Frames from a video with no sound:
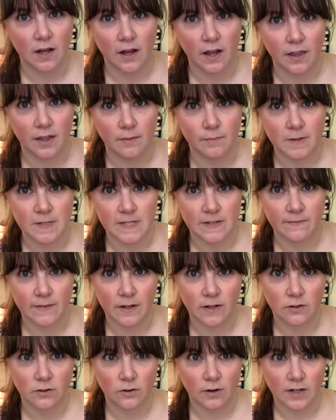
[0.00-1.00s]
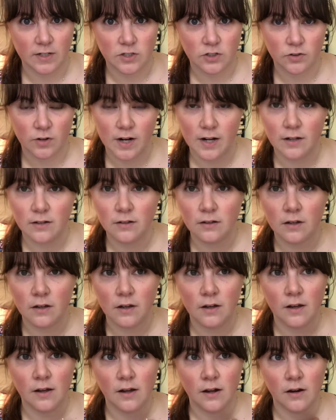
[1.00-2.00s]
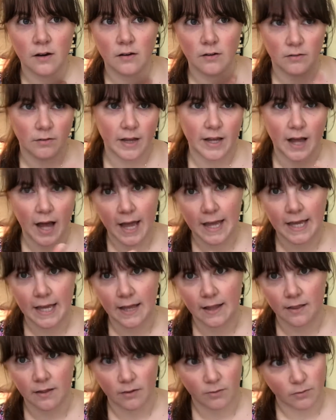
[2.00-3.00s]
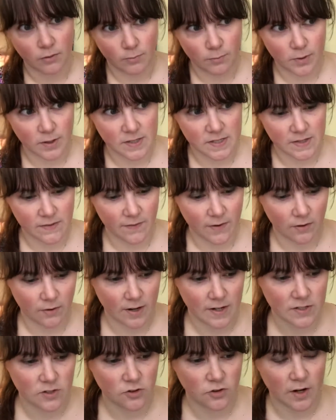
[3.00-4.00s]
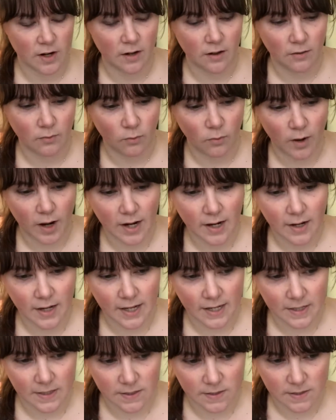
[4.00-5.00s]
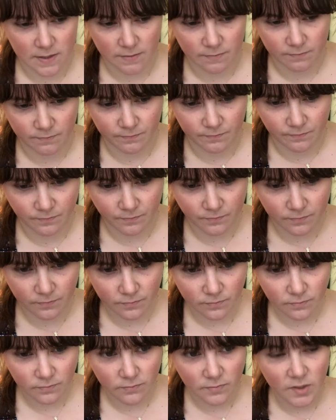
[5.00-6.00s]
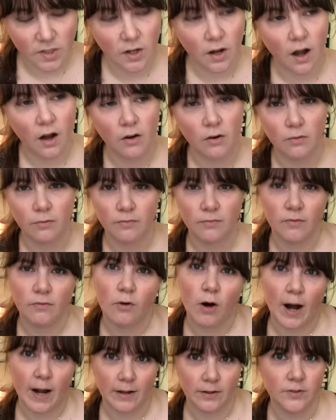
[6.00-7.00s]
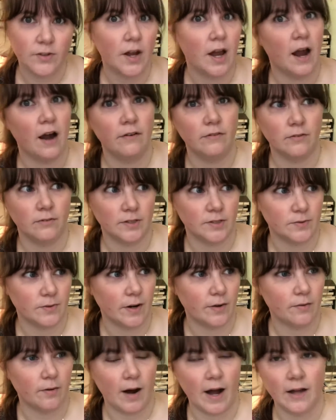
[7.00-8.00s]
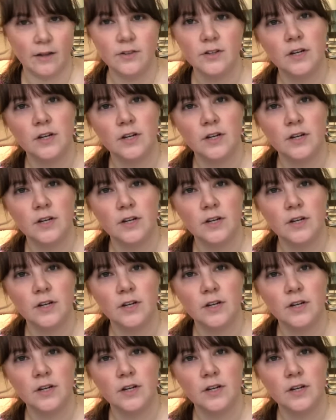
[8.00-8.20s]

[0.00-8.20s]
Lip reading: the Pacific Crest Trail, like hiking the Pacific Crest Trail. One is, oh, Wild. Everyone's read Wild